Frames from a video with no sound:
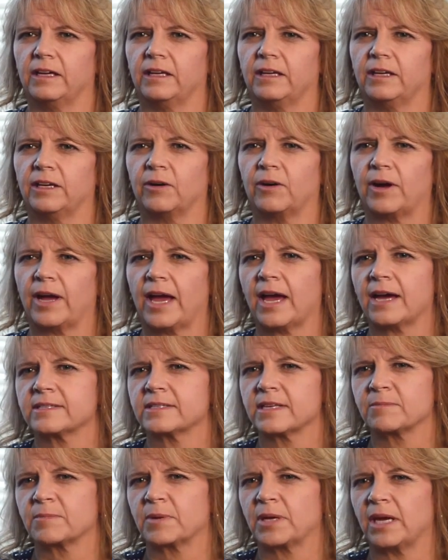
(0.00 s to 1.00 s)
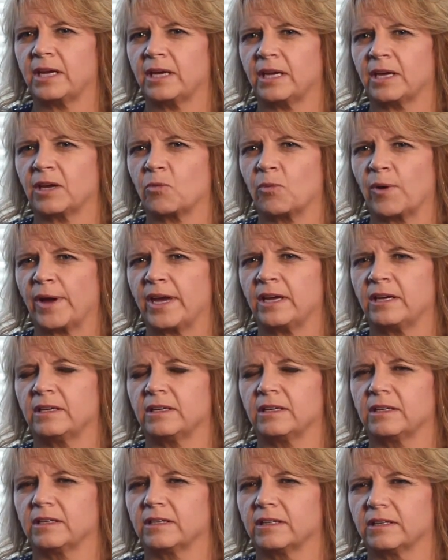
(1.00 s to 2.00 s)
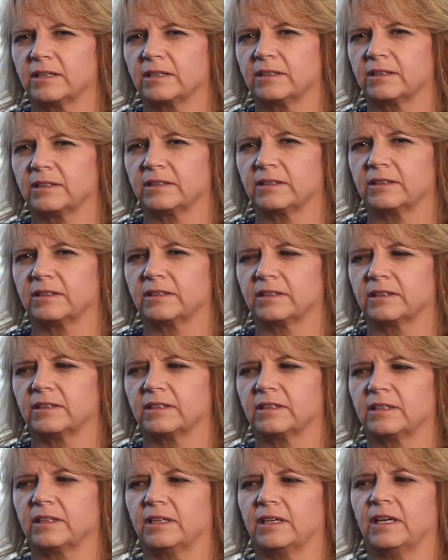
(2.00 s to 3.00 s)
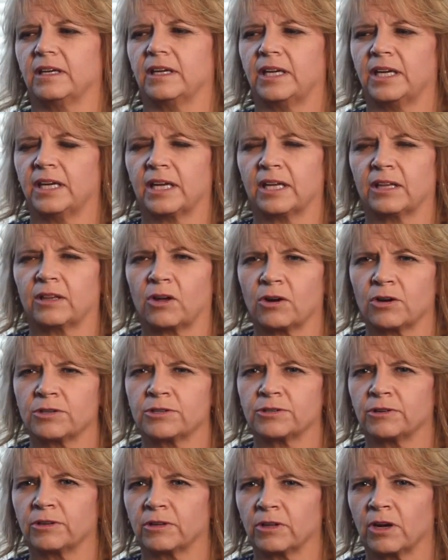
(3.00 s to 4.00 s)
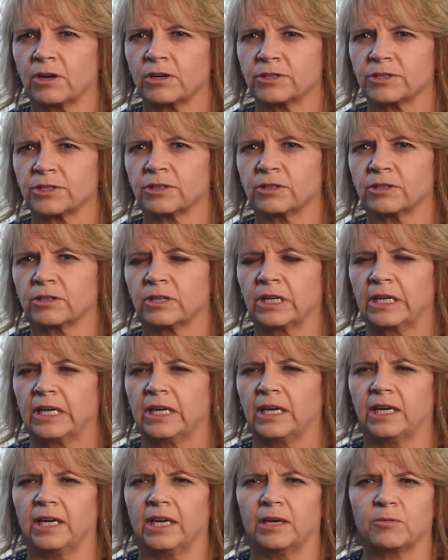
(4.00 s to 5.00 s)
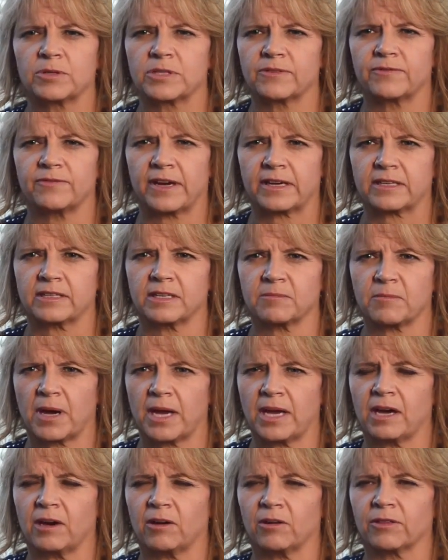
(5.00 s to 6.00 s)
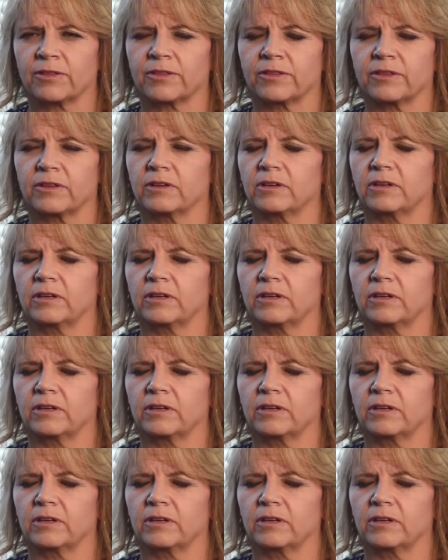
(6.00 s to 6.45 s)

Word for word: You know, as I'm gaining weight and getting larger and larger, it was affecting my health